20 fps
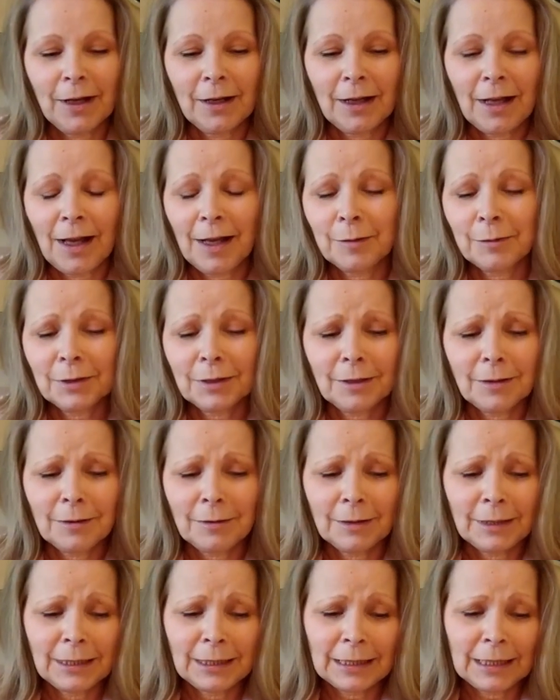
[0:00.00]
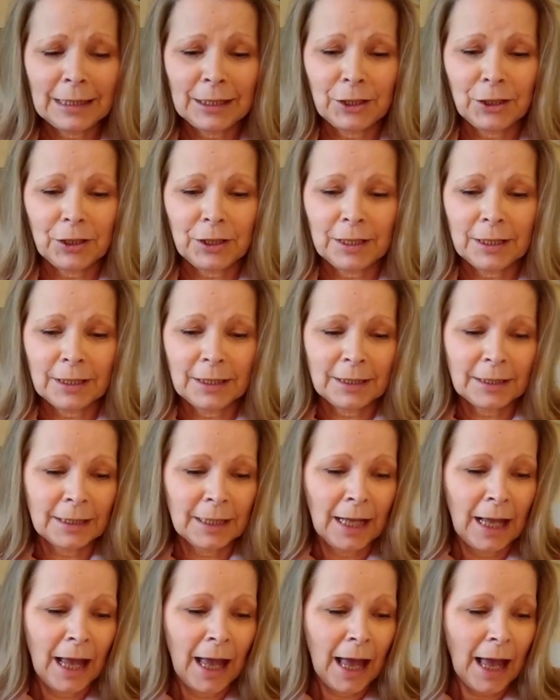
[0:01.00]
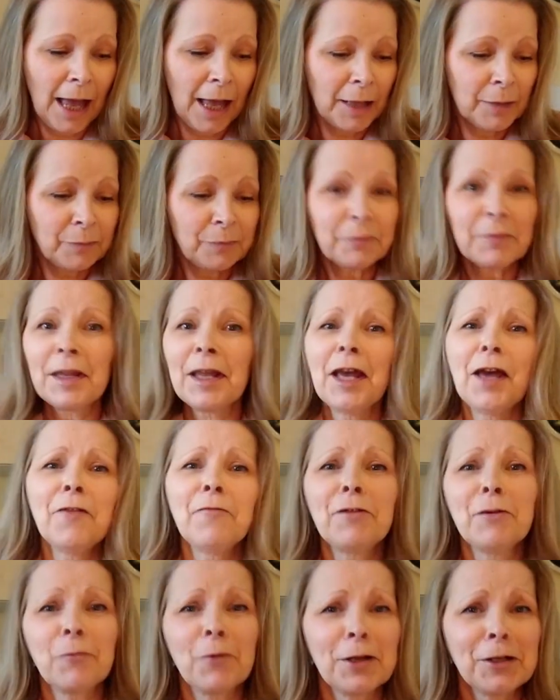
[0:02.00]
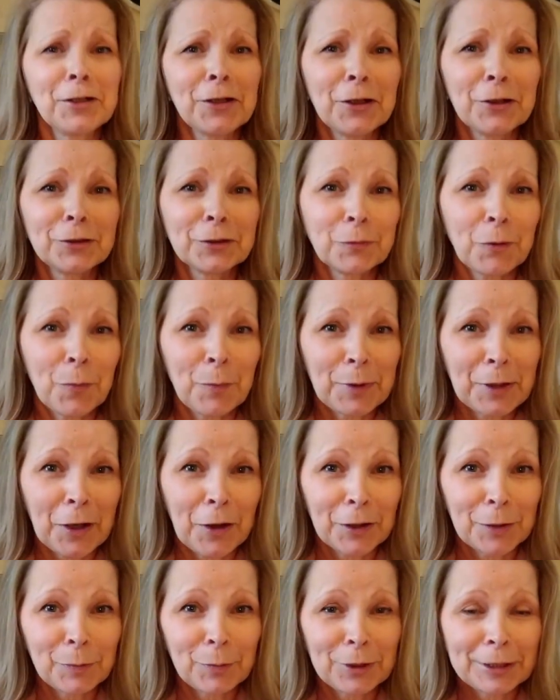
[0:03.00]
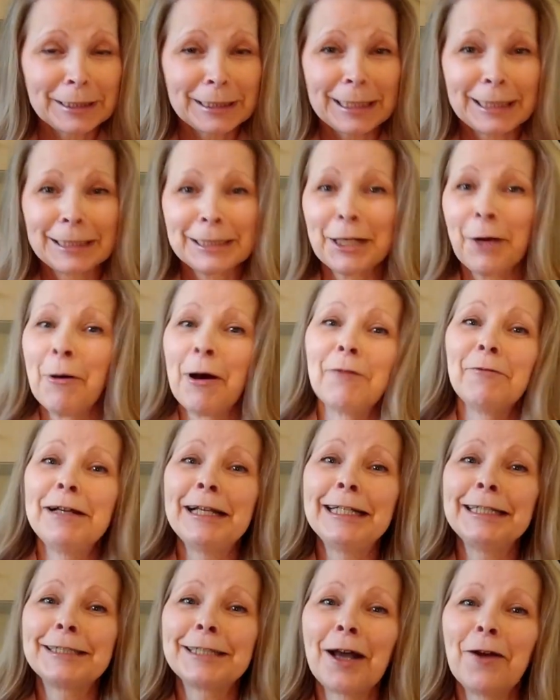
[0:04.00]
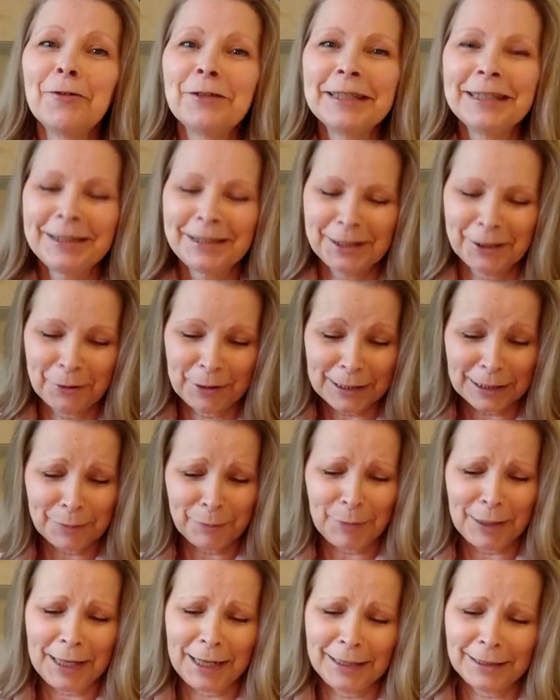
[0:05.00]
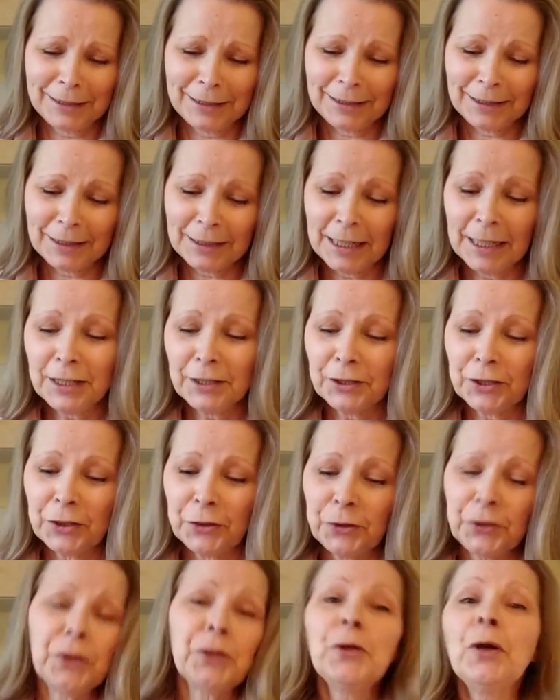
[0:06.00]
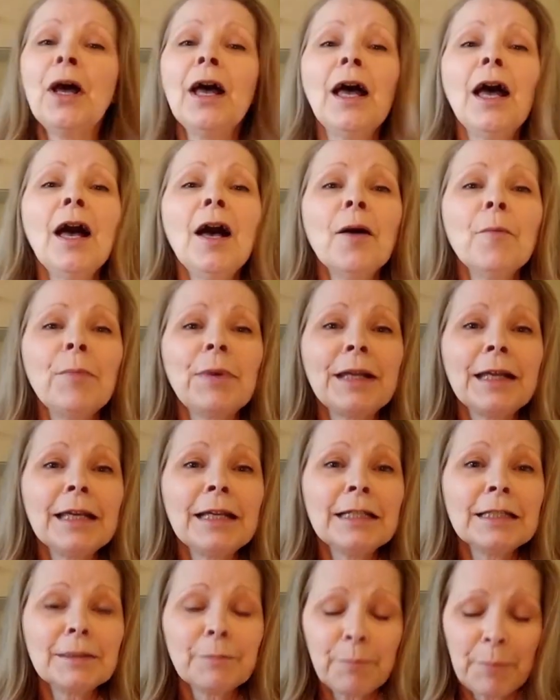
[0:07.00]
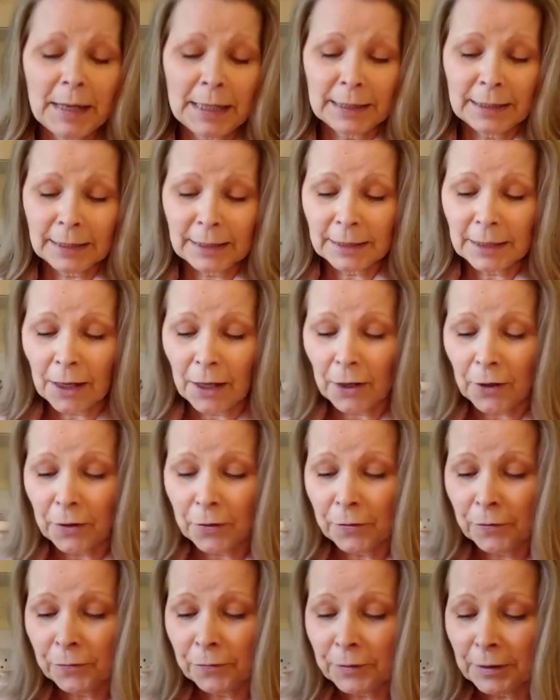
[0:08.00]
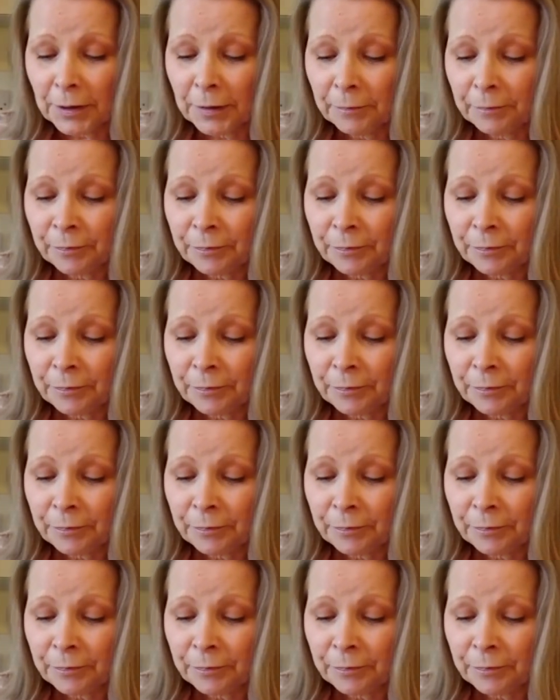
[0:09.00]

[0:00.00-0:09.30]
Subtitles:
and absolutely delicious. Everyone knows what banana bread is, so I really don't need to explain it to you, but it is best served